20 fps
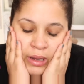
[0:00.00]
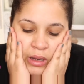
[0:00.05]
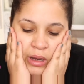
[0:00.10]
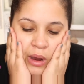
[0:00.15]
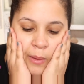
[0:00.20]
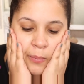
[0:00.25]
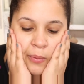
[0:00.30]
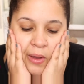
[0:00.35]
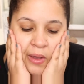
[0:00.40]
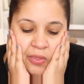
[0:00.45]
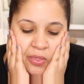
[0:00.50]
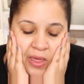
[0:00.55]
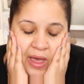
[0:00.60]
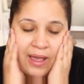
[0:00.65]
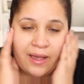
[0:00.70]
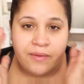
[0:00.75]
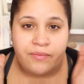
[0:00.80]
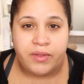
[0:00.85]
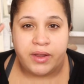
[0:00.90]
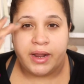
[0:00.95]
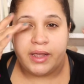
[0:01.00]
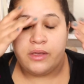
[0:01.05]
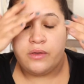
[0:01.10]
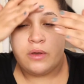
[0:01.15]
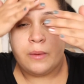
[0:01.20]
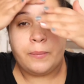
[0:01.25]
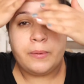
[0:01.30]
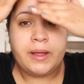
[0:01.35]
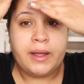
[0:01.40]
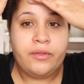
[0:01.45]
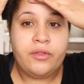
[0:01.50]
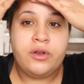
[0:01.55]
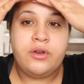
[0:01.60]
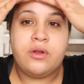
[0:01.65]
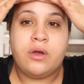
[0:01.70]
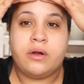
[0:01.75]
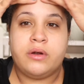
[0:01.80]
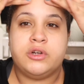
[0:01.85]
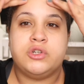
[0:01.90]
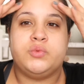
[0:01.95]
I applied that, and then I applied the
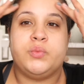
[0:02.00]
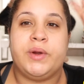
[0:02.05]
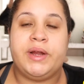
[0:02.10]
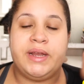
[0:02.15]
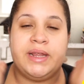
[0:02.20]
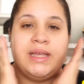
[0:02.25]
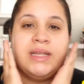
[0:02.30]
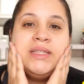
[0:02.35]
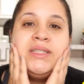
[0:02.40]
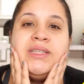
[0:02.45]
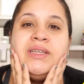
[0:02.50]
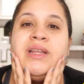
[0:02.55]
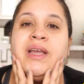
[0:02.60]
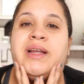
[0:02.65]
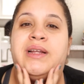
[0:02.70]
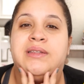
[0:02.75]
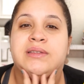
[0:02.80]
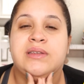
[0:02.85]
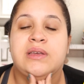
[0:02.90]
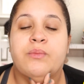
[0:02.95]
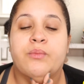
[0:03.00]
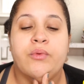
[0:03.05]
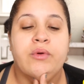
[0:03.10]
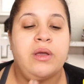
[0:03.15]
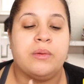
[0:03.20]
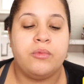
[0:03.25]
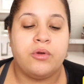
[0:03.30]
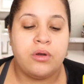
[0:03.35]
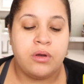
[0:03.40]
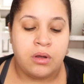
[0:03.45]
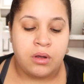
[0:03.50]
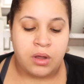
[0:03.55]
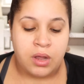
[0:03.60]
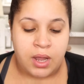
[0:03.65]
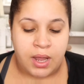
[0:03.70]
NARS Radiance Enhancing Primer.